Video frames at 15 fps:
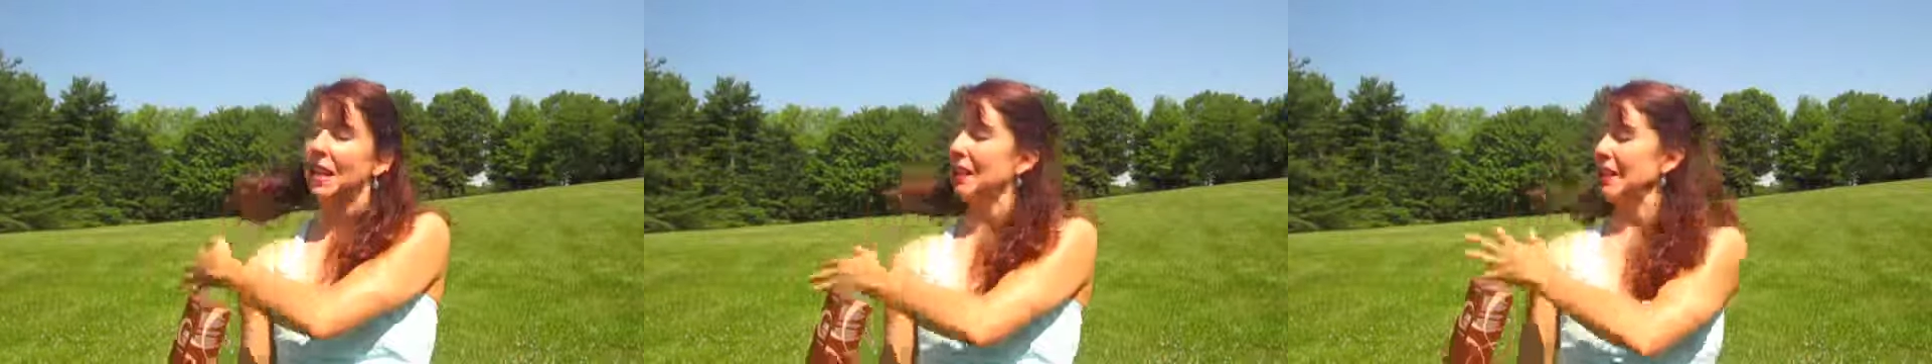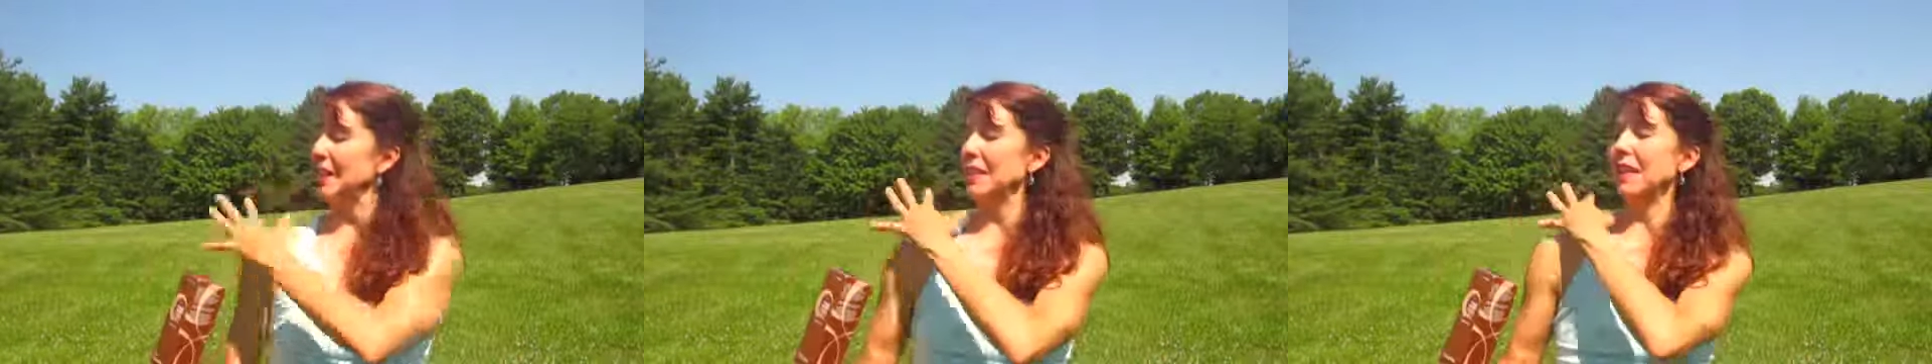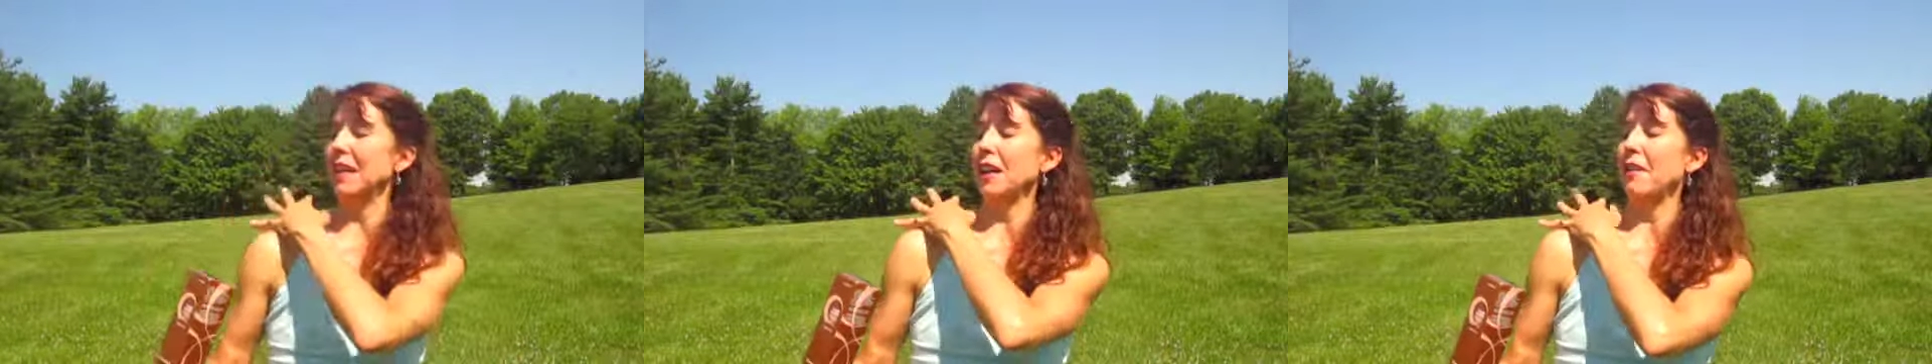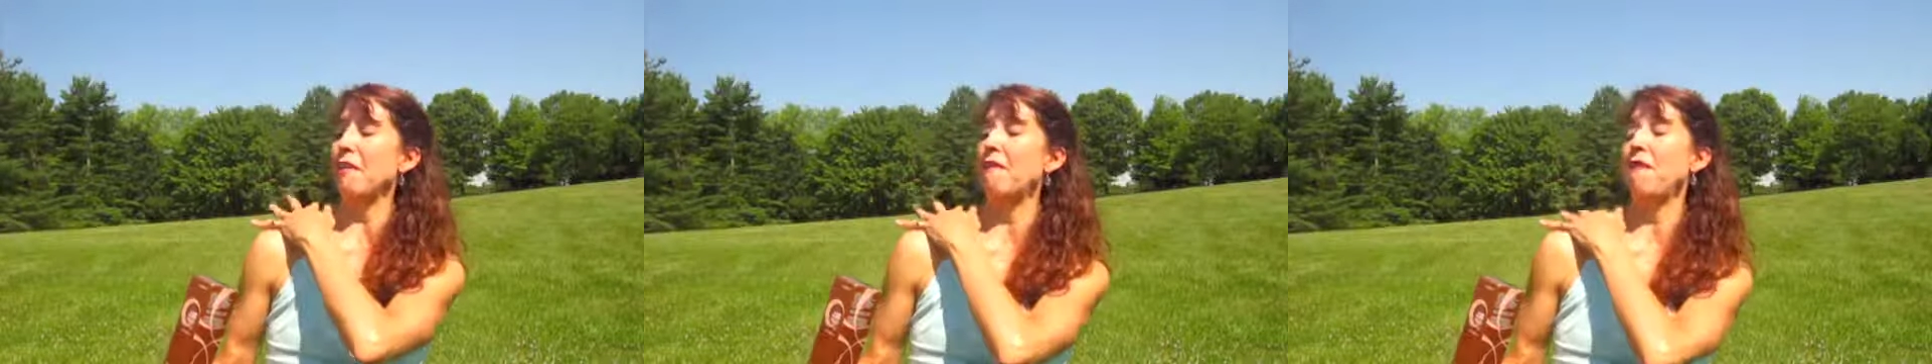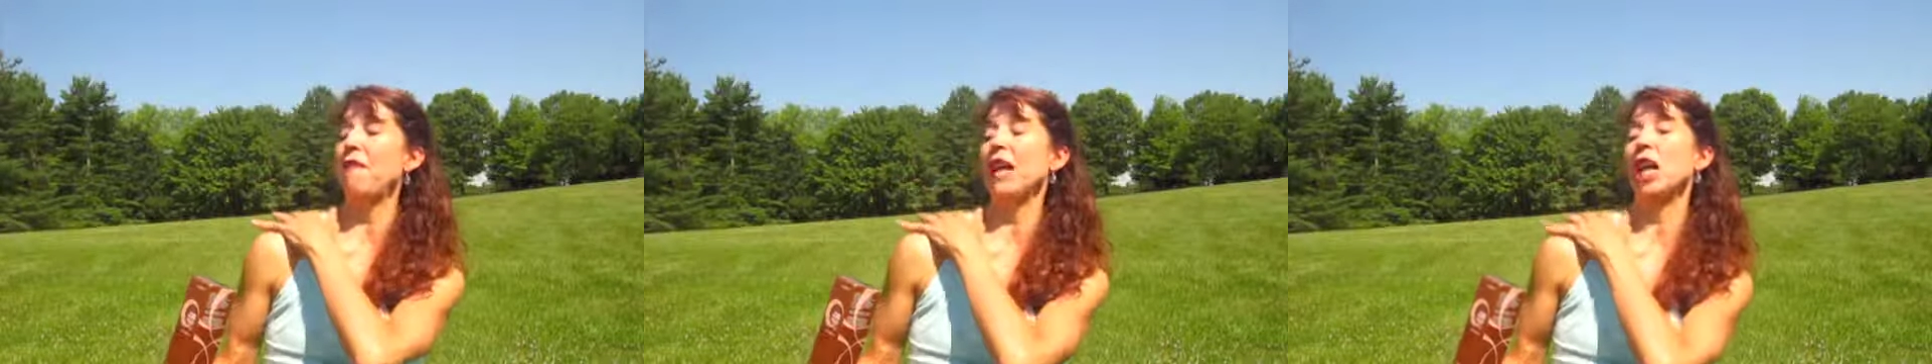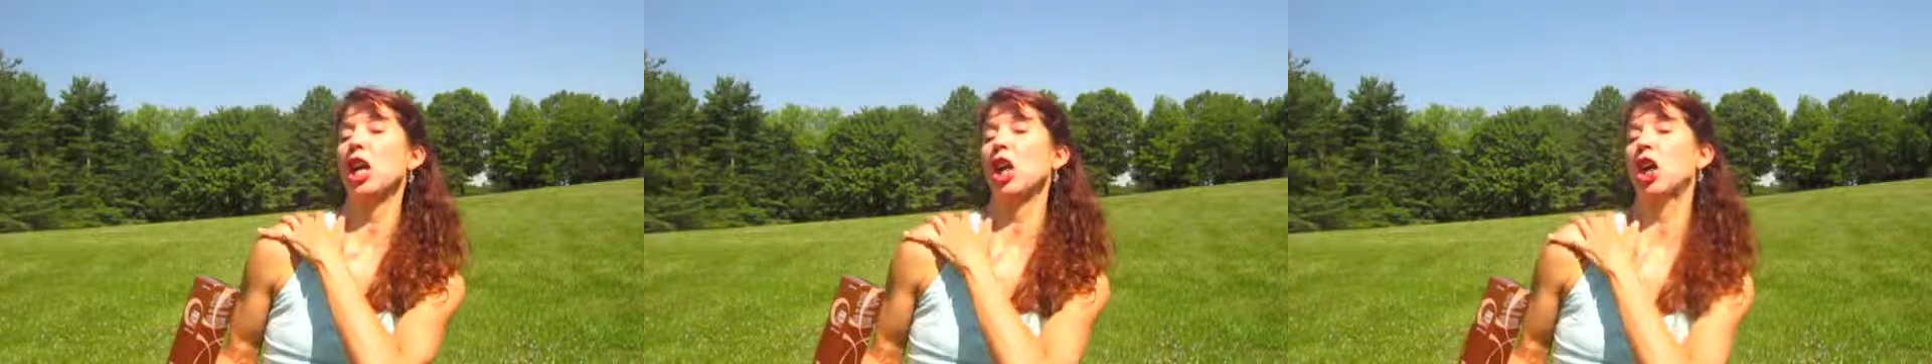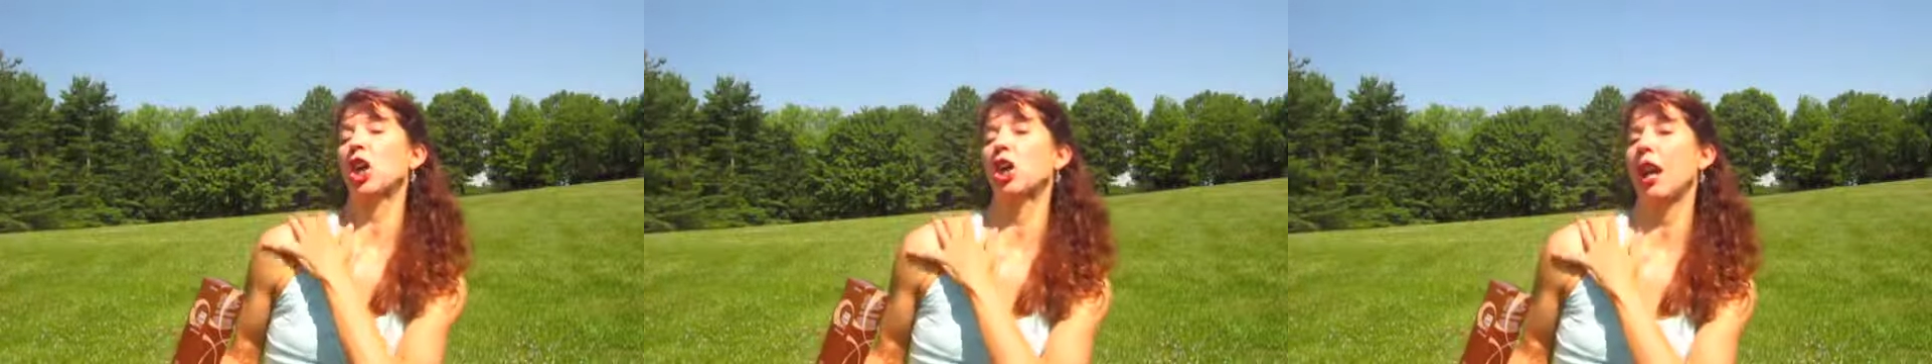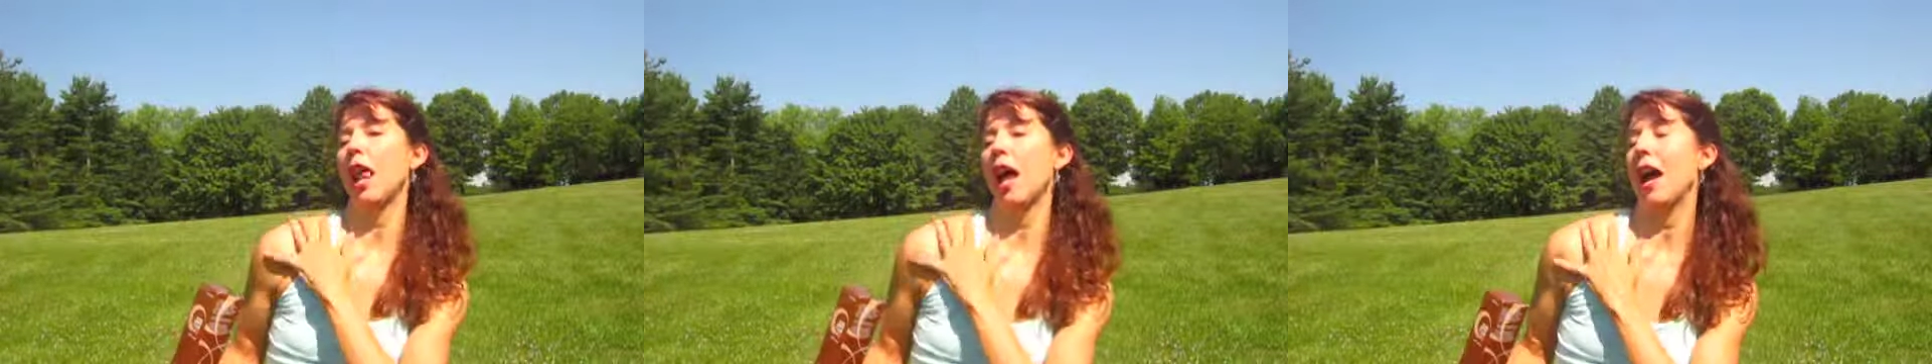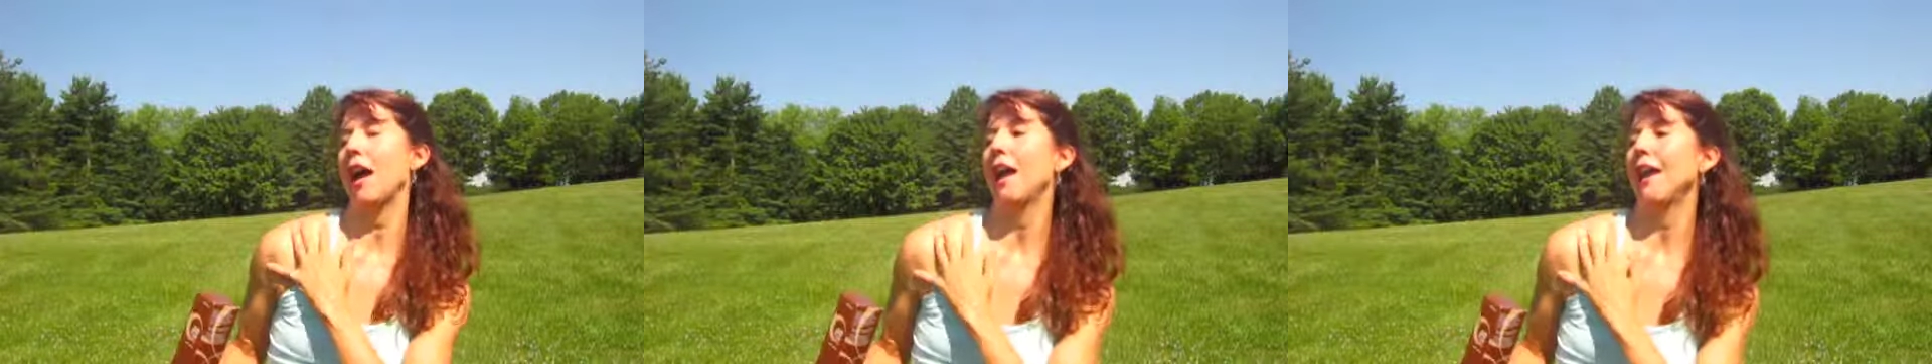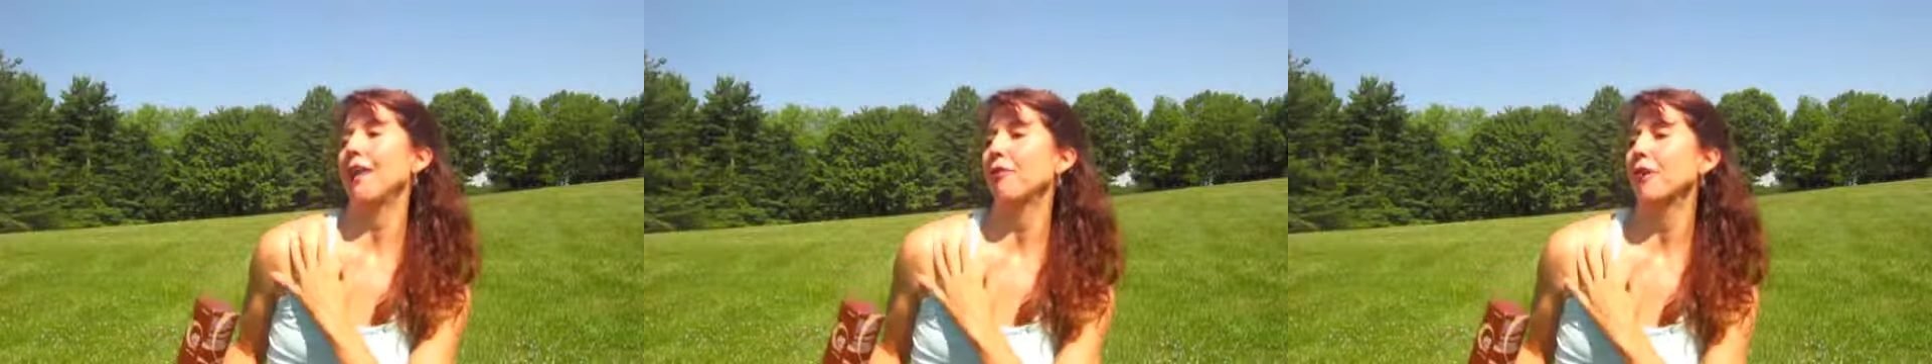this like finger line